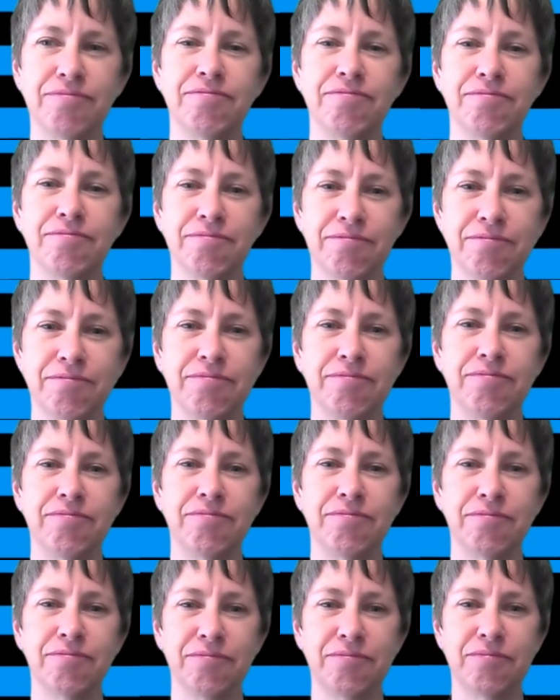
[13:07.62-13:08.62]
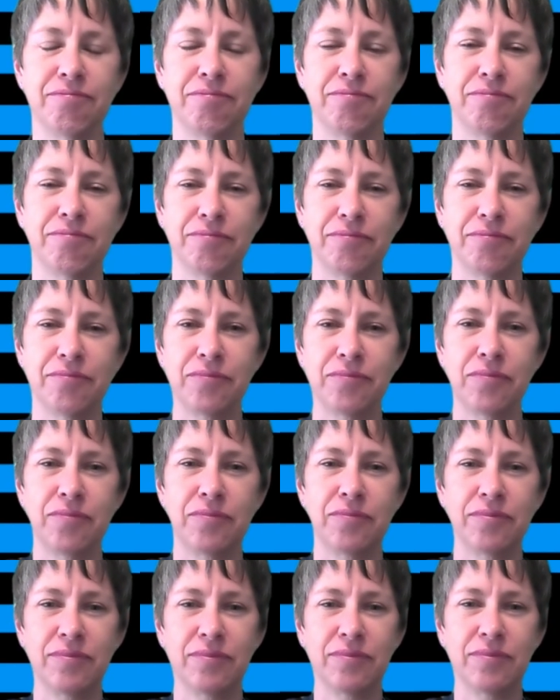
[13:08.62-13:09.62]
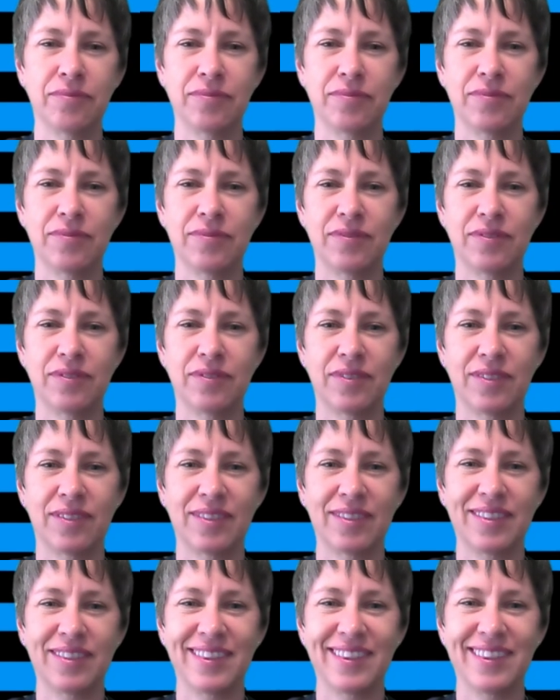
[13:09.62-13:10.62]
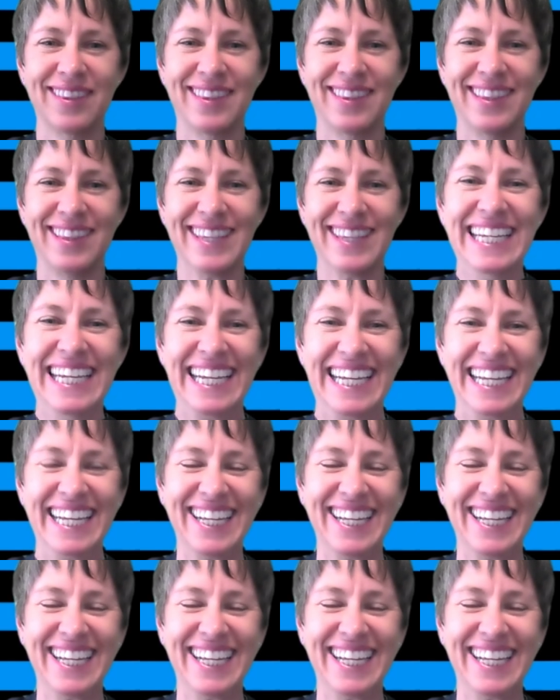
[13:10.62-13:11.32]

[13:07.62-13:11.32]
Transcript: No words are spoken by the person on screen.